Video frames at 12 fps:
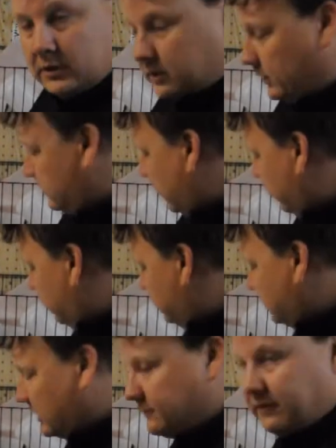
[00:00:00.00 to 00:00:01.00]
exactly
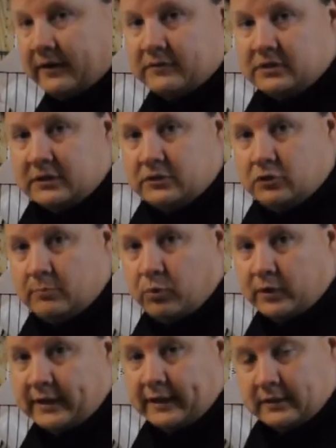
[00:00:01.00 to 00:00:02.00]

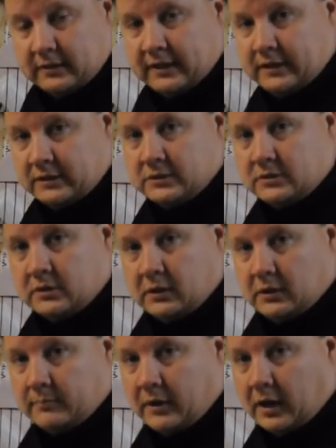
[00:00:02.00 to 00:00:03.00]
6562.8, so that is
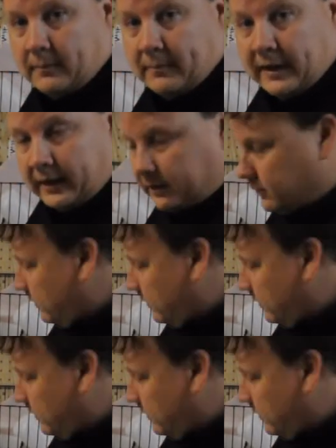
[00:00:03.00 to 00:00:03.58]
um, on band.